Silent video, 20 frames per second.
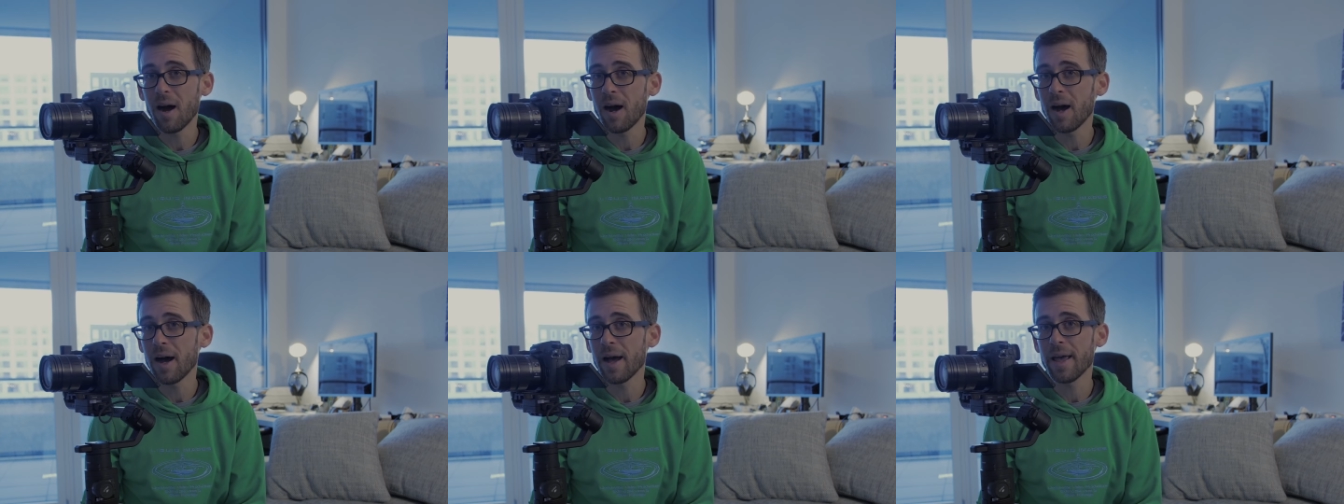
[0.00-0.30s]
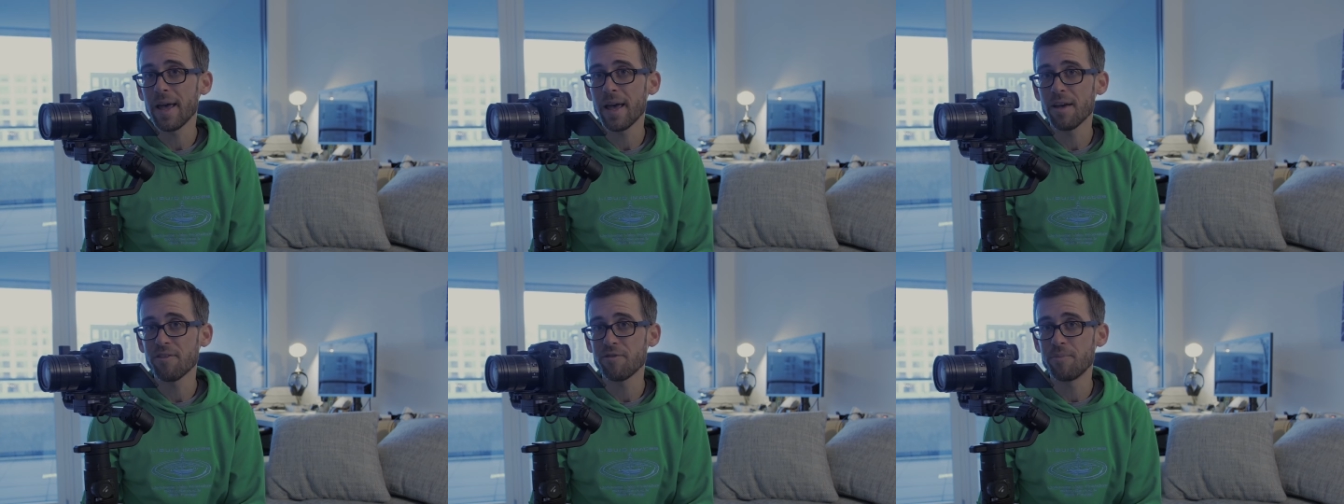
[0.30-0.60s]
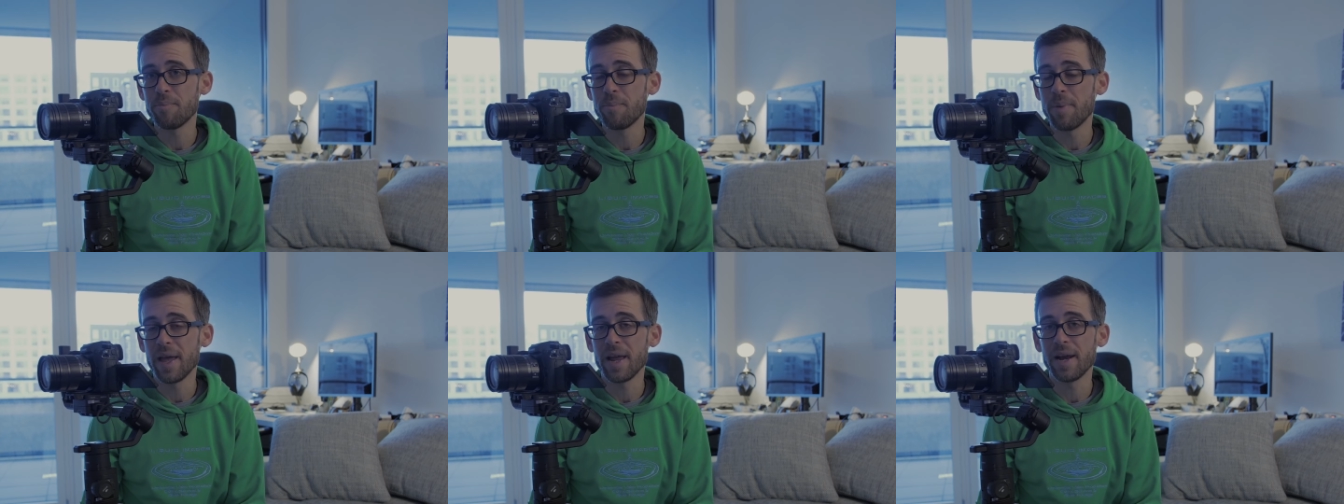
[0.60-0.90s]
I have
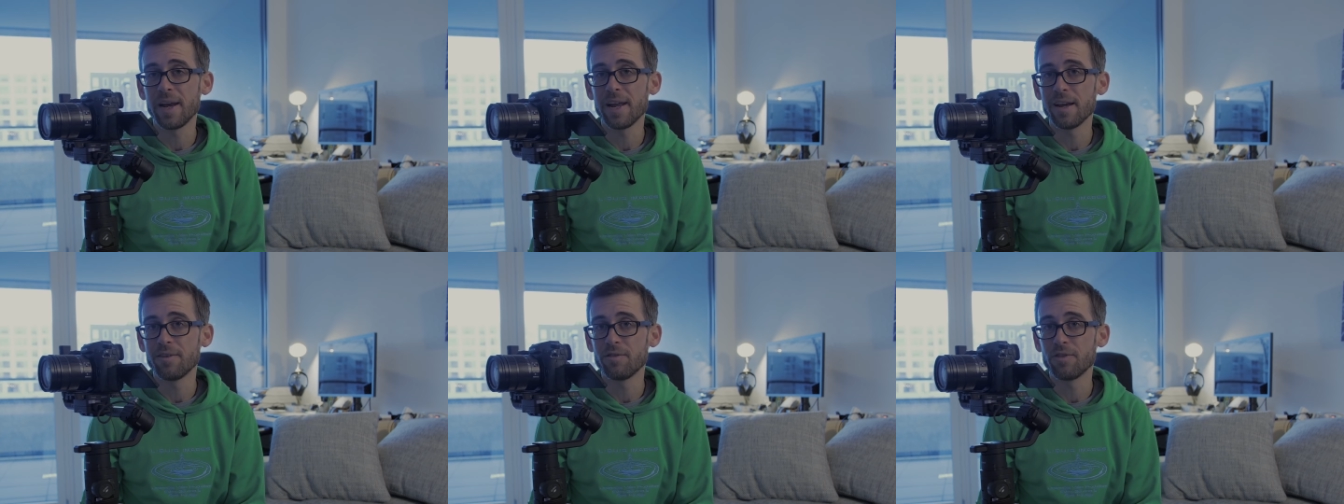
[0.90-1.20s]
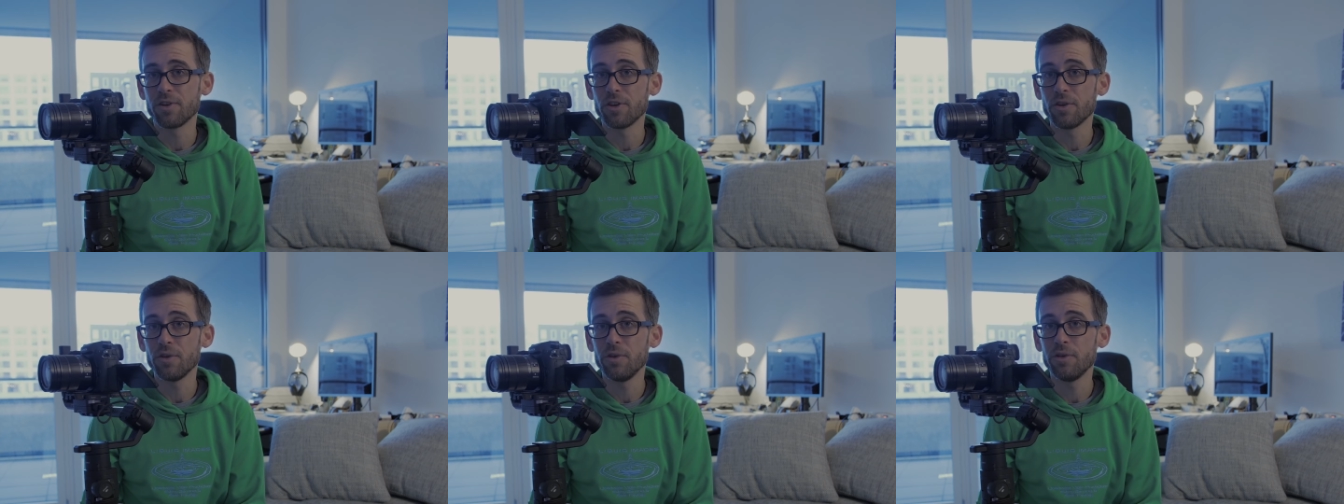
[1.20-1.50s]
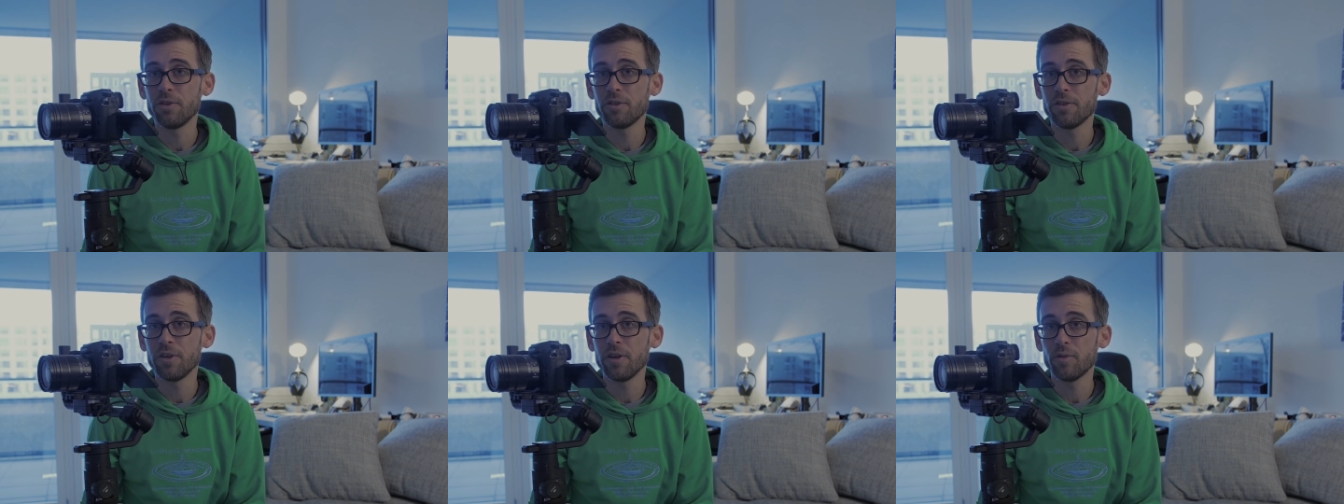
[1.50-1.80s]
barely ever
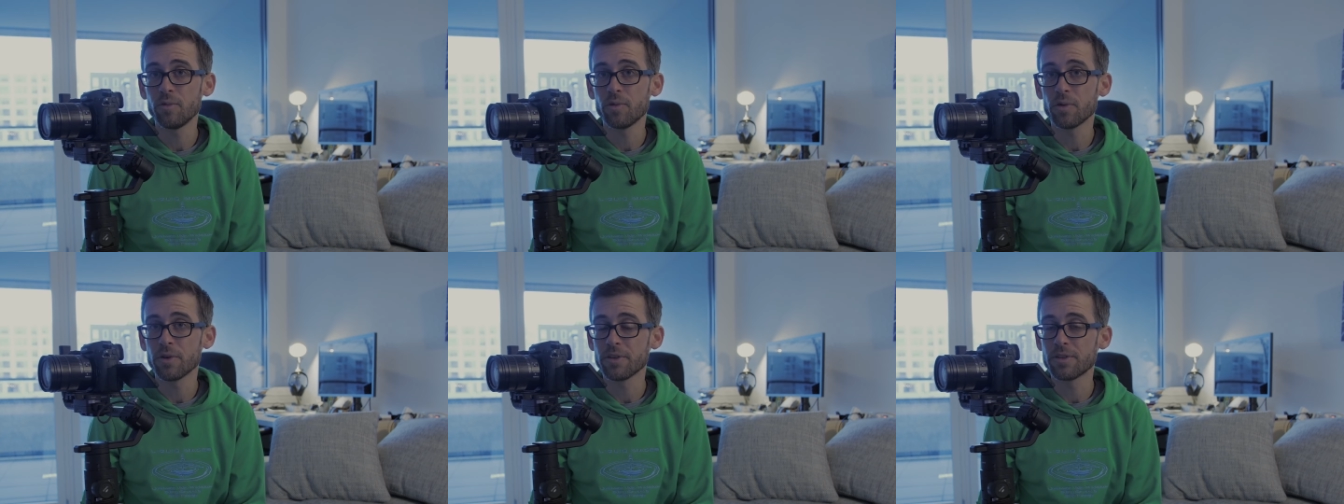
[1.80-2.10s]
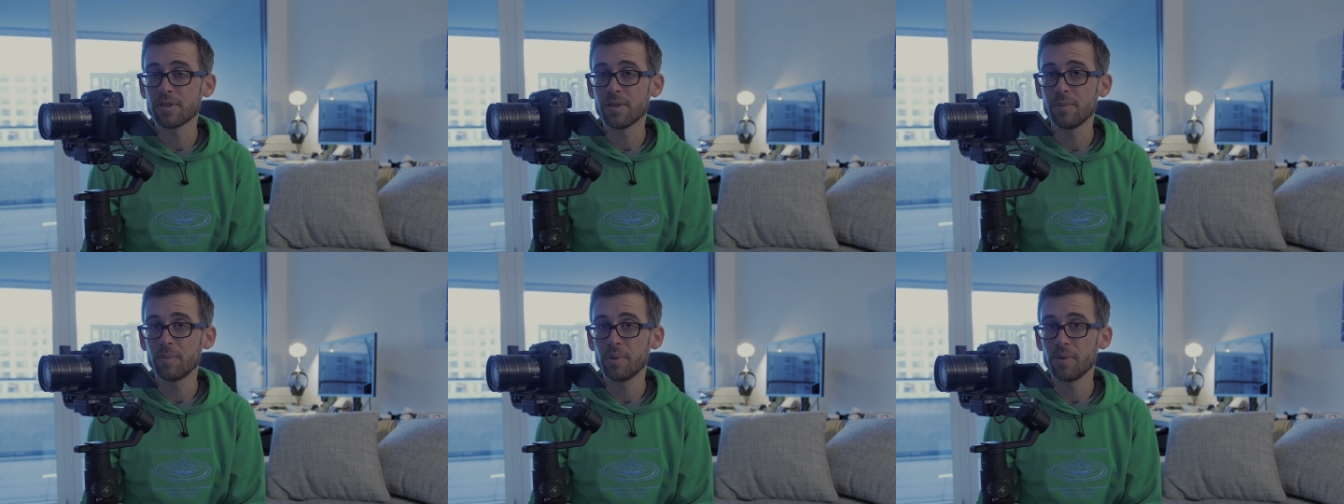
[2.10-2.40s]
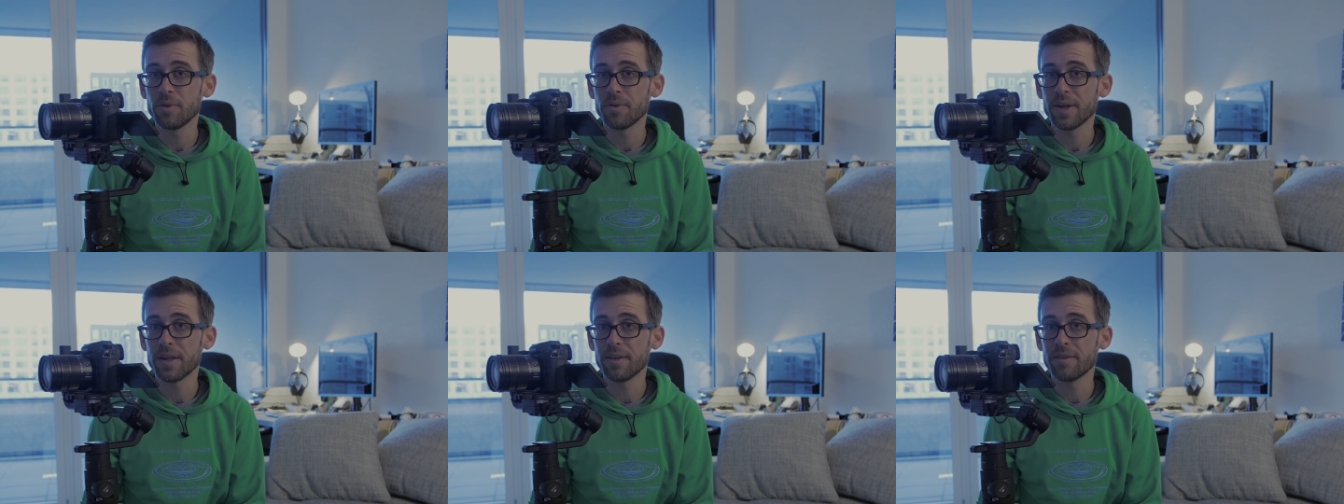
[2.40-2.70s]
used it for the
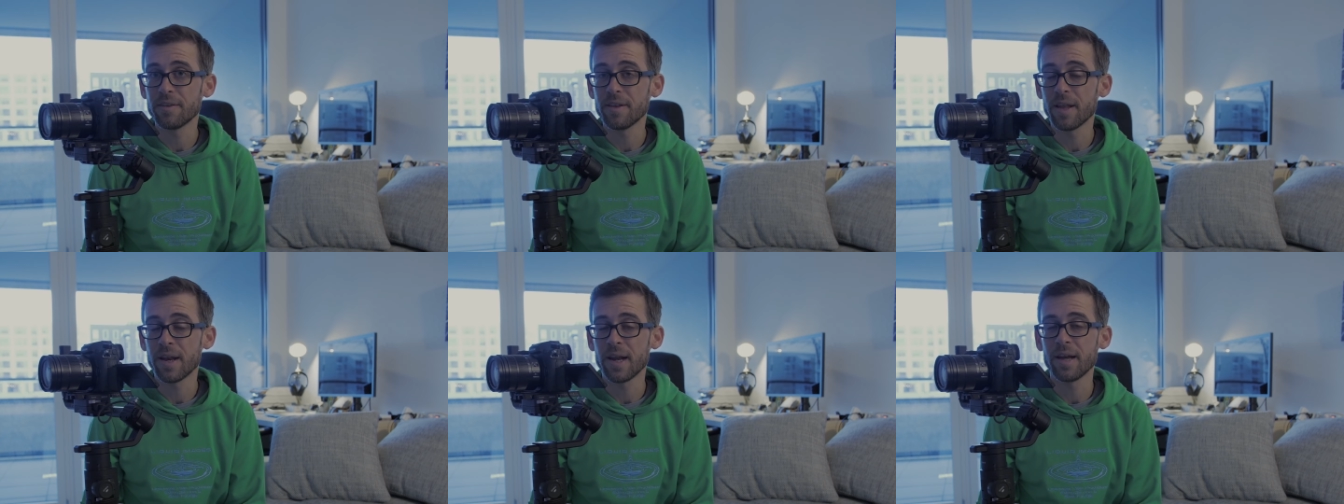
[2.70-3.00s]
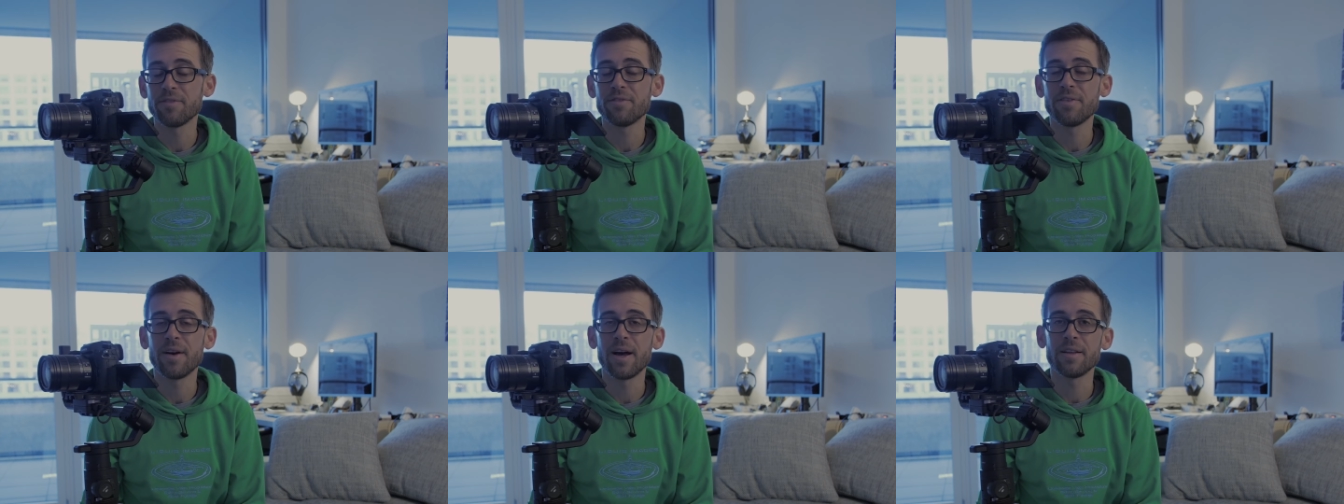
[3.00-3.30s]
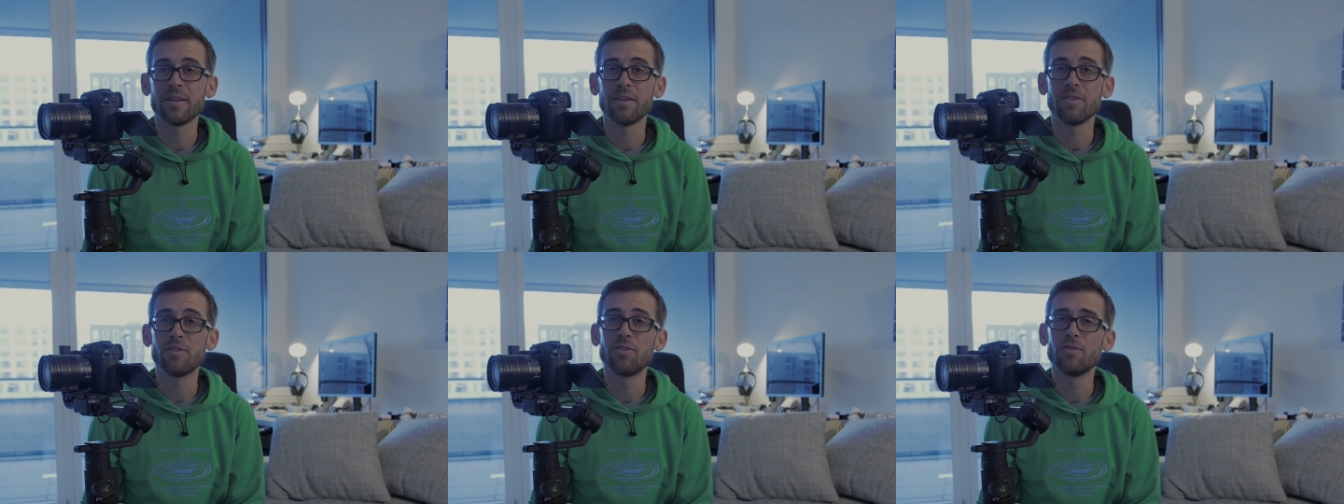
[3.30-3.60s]
simple reason that I
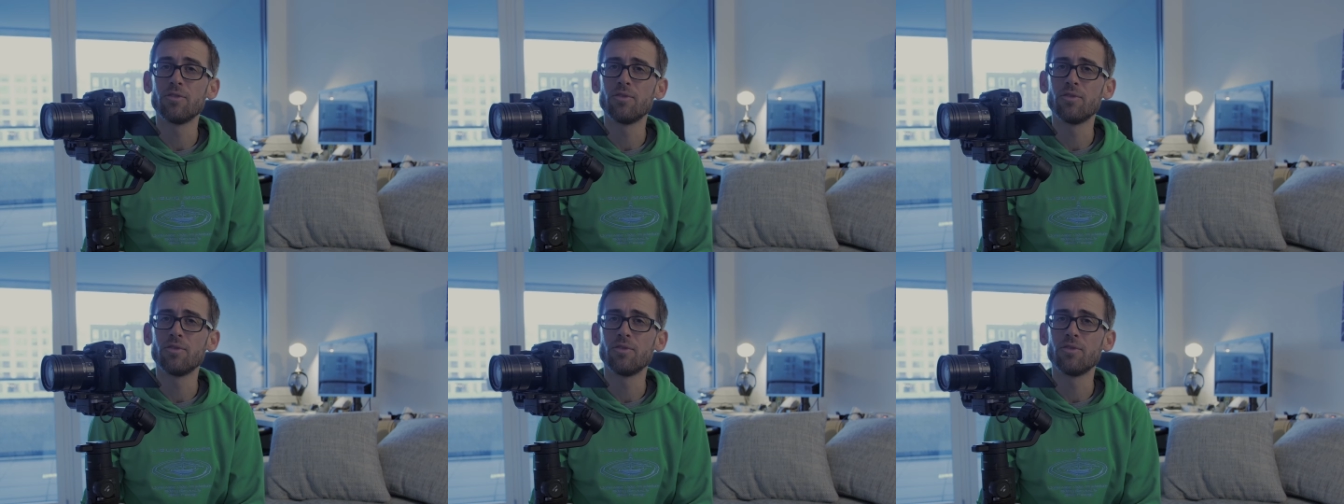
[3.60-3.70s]
find it